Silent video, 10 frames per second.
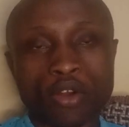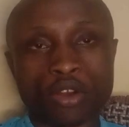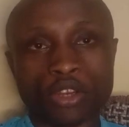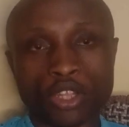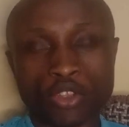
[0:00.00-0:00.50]

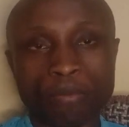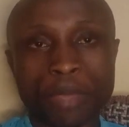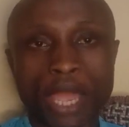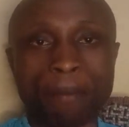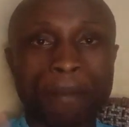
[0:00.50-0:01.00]
continue
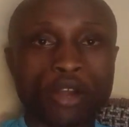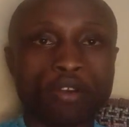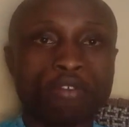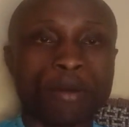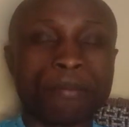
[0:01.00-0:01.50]
being part
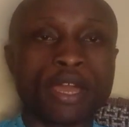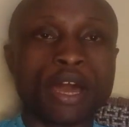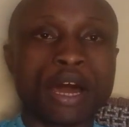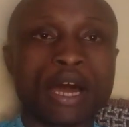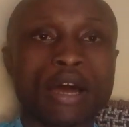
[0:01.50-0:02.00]
of our
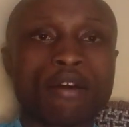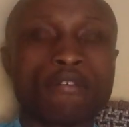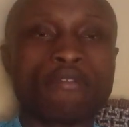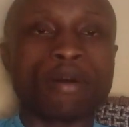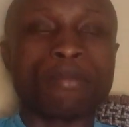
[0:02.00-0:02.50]
bigger
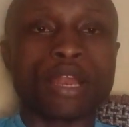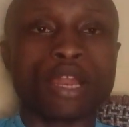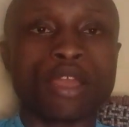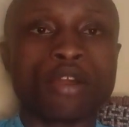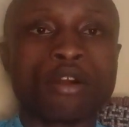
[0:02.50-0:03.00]

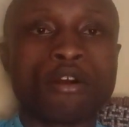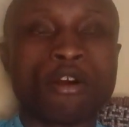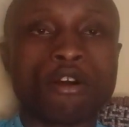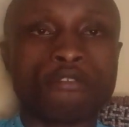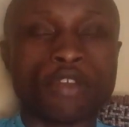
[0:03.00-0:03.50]
family
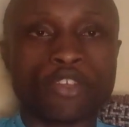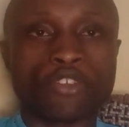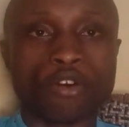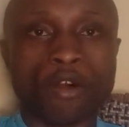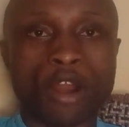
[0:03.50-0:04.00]
of the
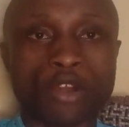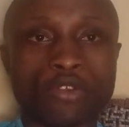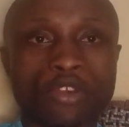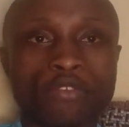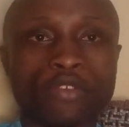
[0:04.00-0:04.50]
Socrato
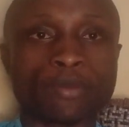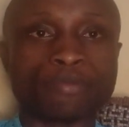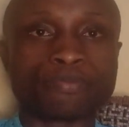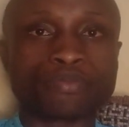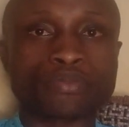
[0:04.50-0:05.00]
TV.
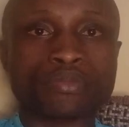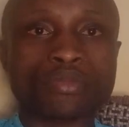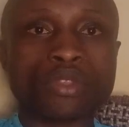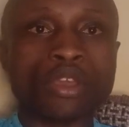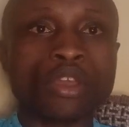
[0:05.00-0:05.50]

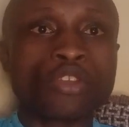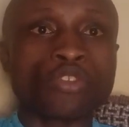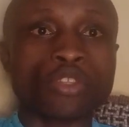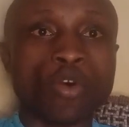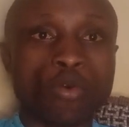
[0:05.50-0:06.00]

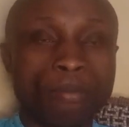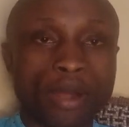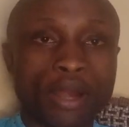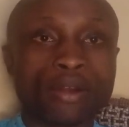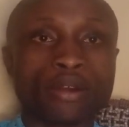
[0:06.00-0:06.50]
So the
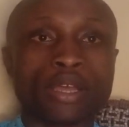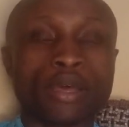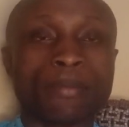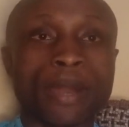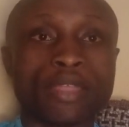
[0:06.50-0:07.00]
woman
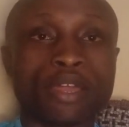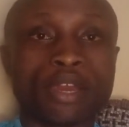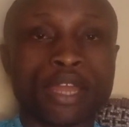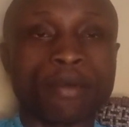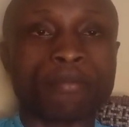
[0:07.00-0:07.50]
uh, by the
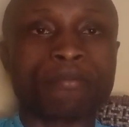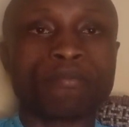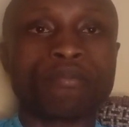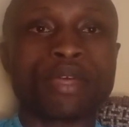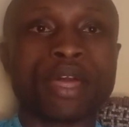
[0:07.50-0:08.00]
name
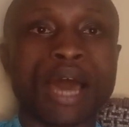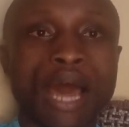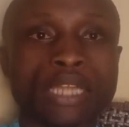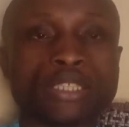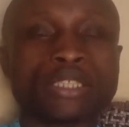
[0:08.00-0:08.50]
uh,
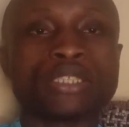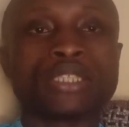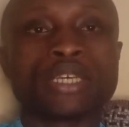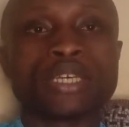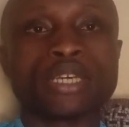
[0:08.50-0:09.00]
Anne
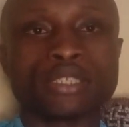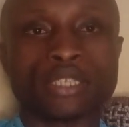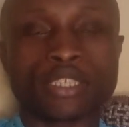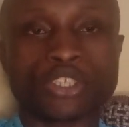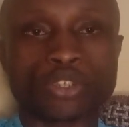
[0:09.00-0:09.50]

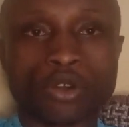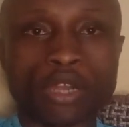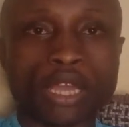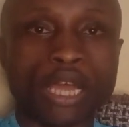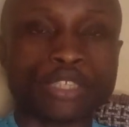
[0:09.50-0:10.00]
Njeri
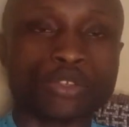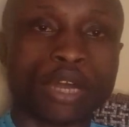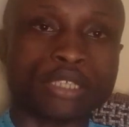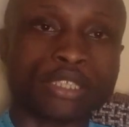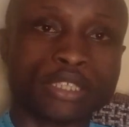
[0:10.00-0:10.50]
Njoroge, as you
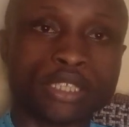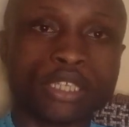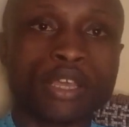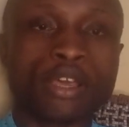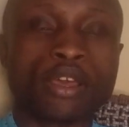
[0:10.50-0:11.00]
can
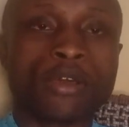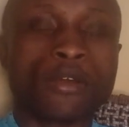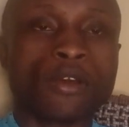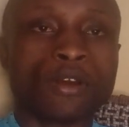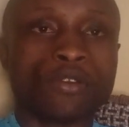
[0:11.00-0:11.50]
see
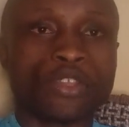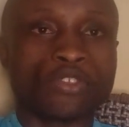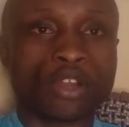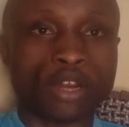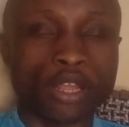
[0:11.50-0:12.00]
on the
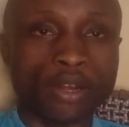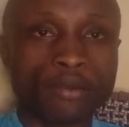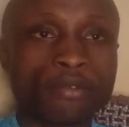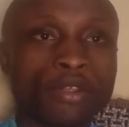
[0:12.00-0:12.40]
screen,